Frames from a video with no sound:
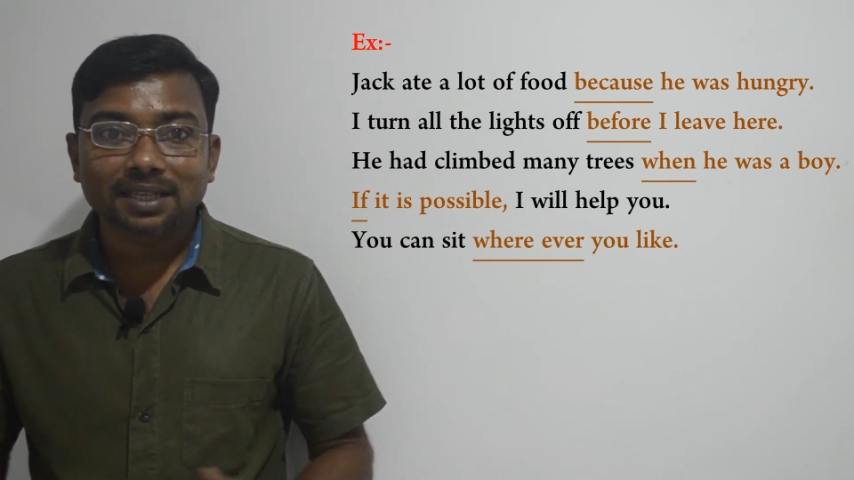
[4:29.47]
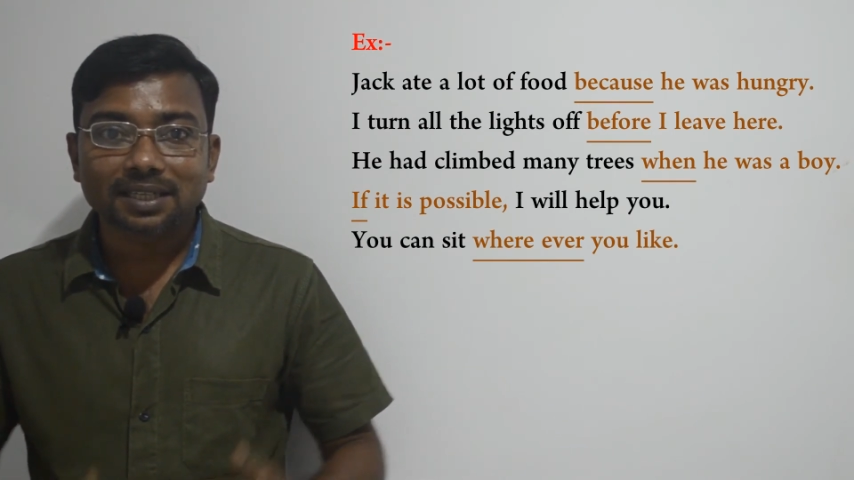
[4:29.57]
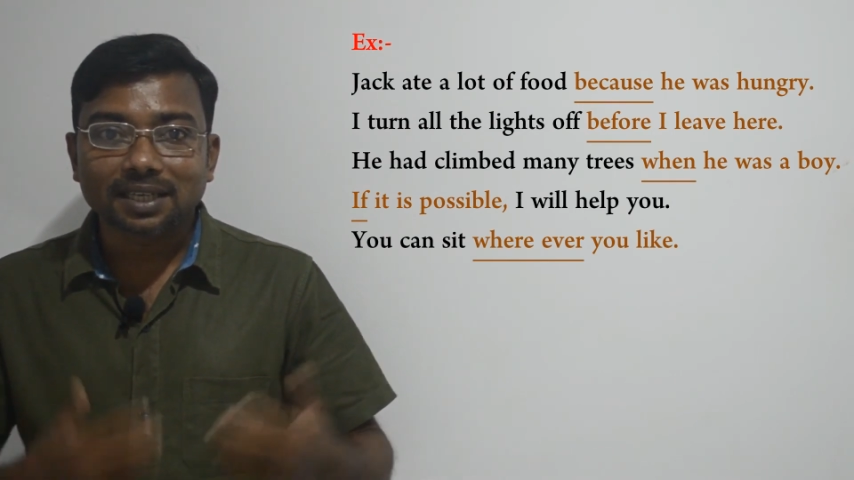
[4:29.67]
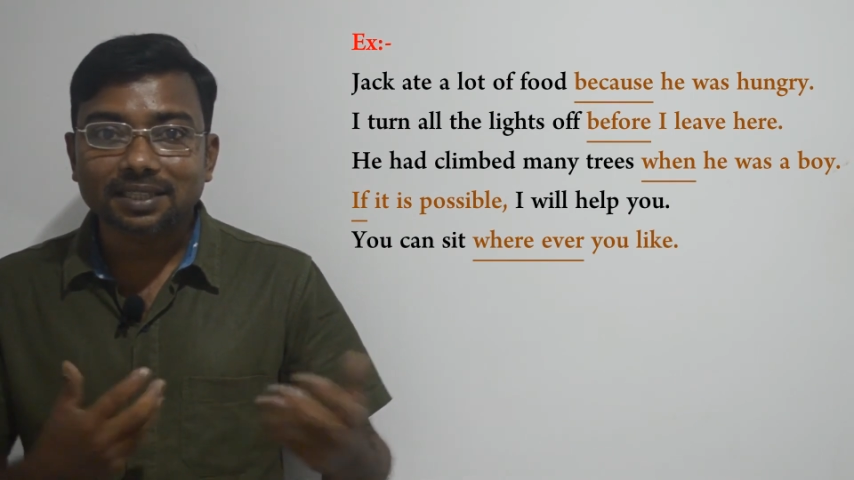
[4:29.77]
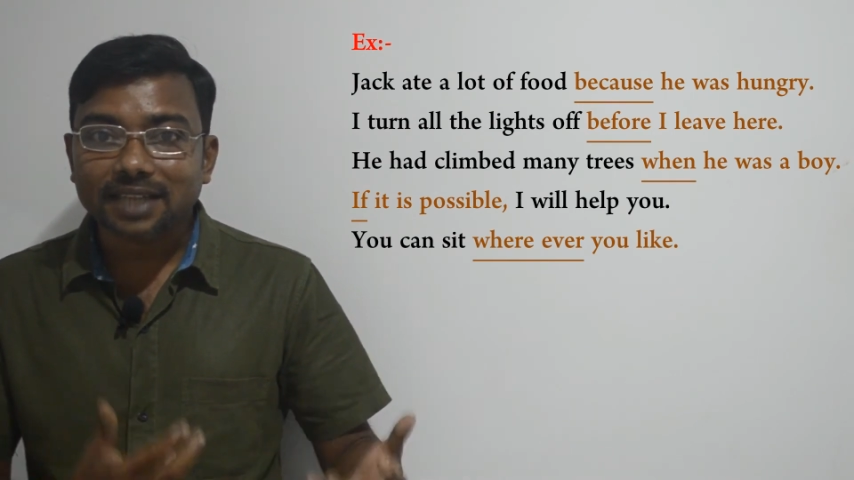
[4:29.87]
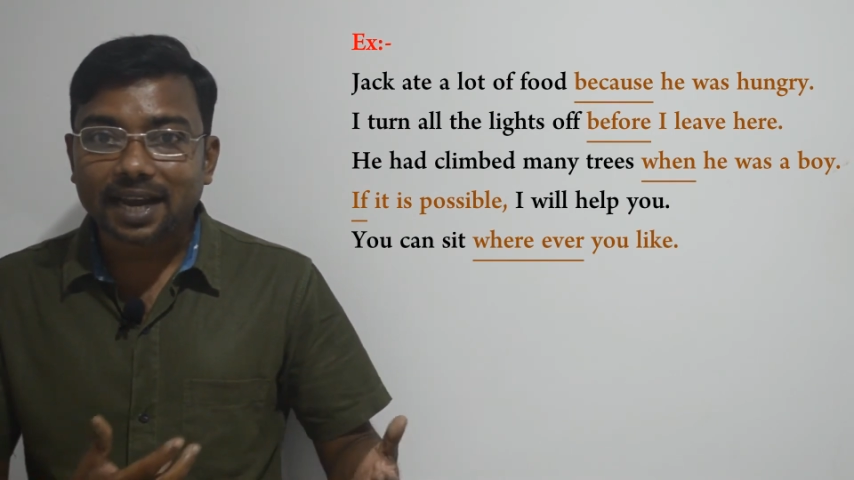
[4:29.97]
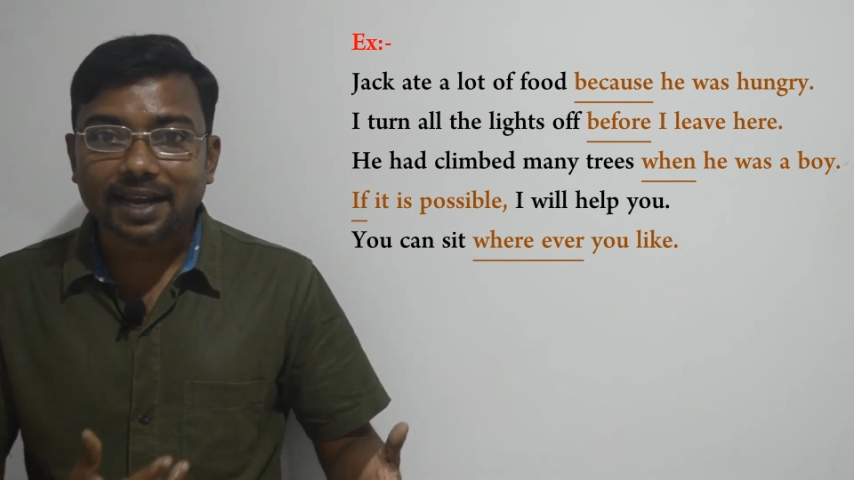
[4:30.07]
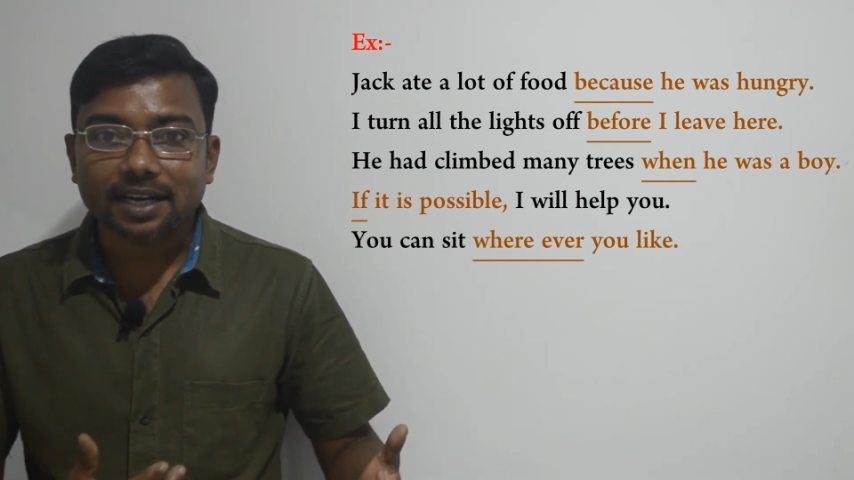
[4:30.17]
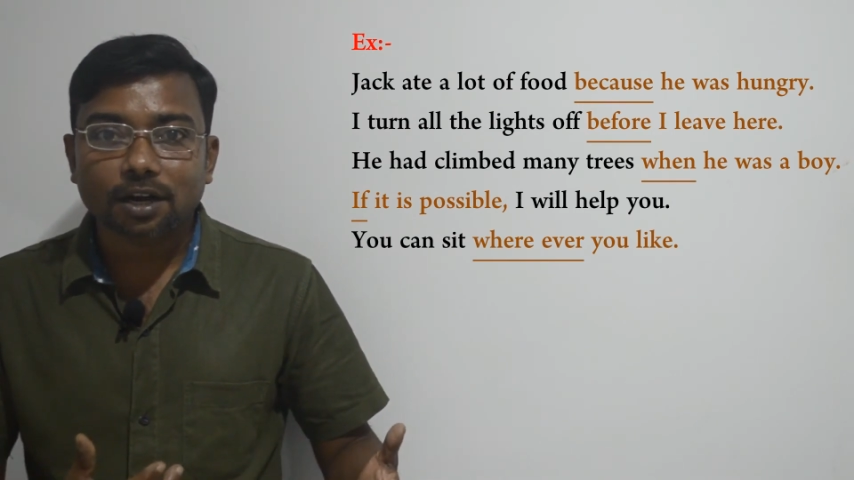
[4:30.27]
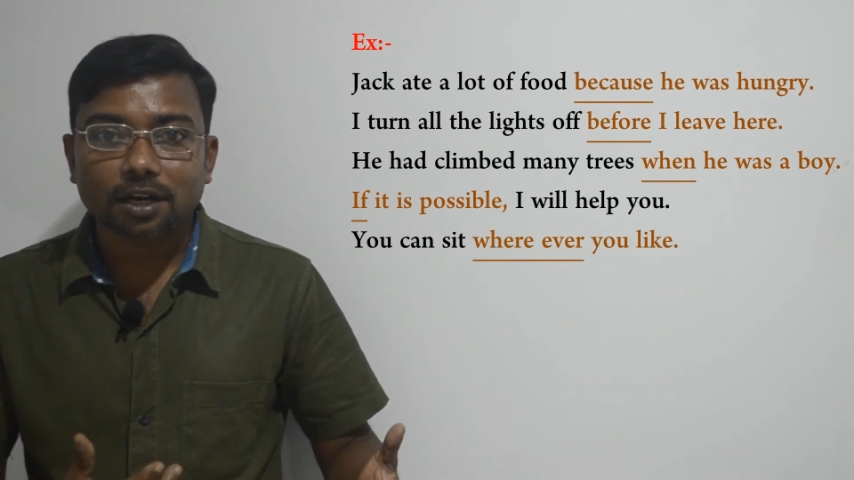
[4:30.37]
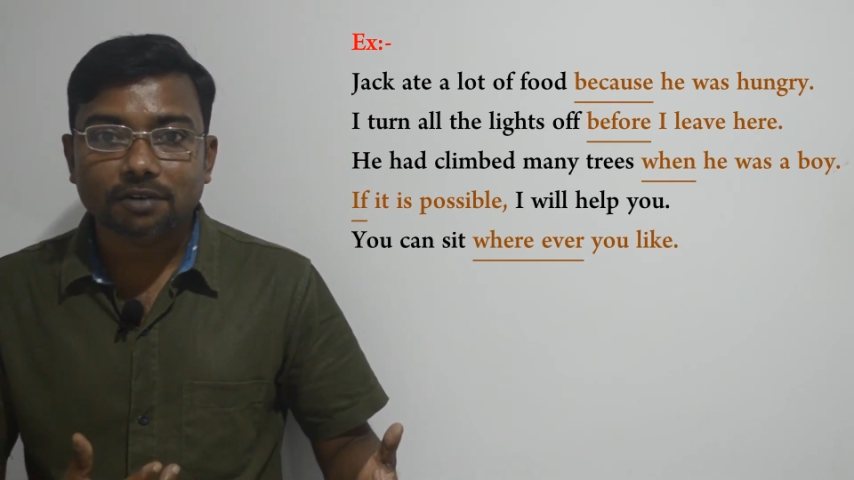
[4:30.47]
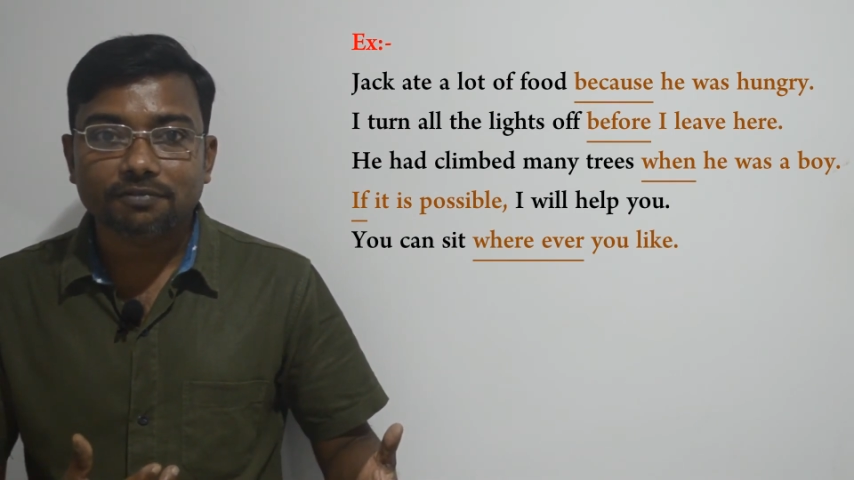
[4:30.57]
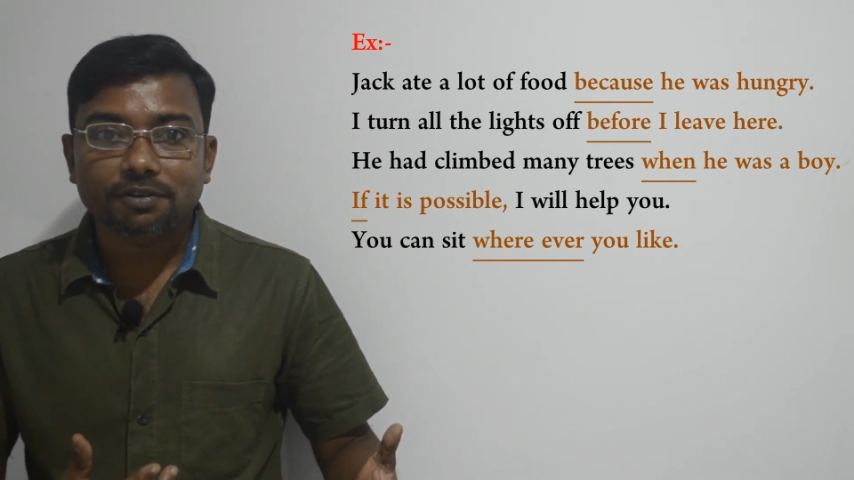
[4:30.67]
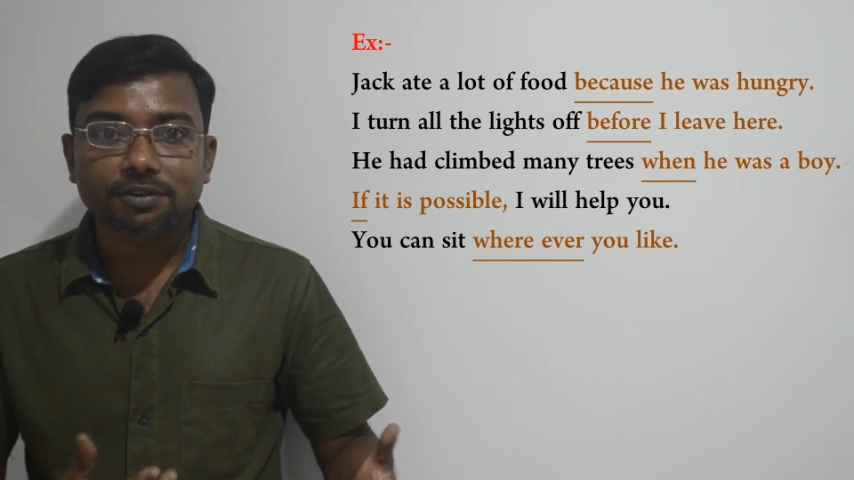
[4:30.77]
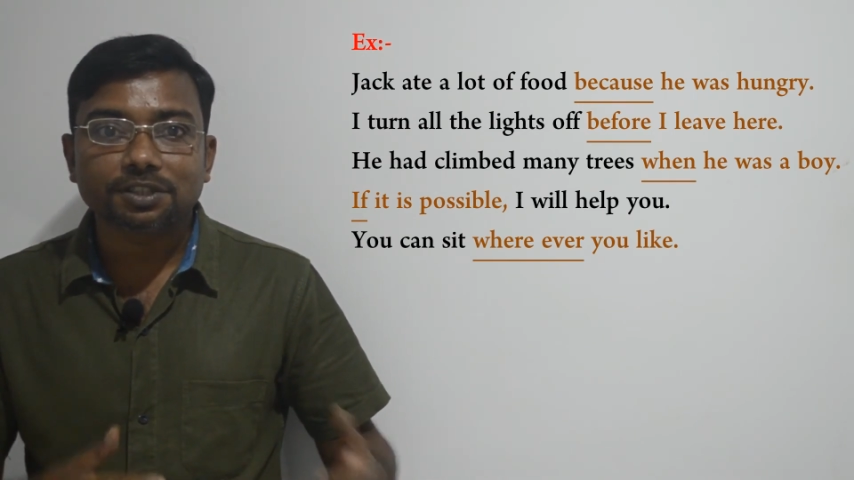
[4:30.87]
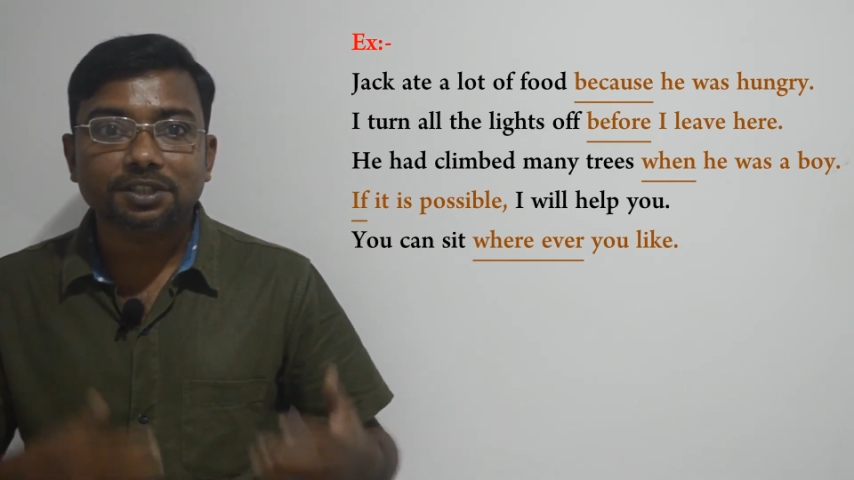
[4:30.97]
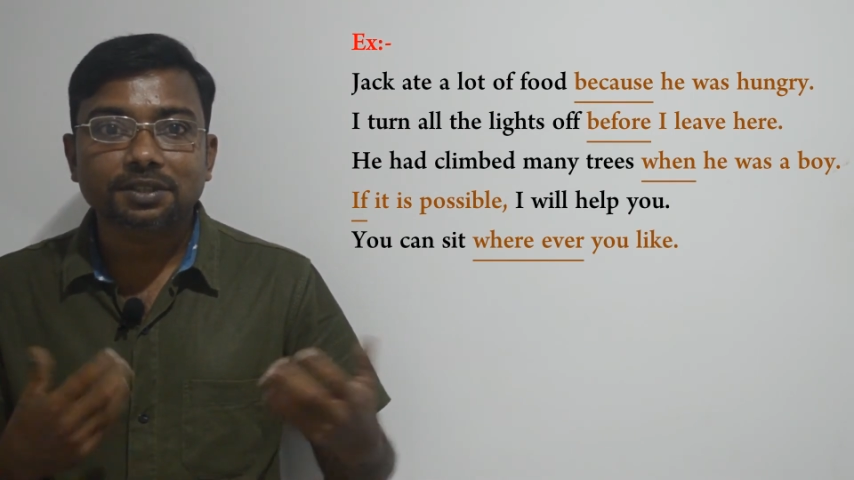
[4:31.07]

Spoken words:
Here Jack ate a lot of food.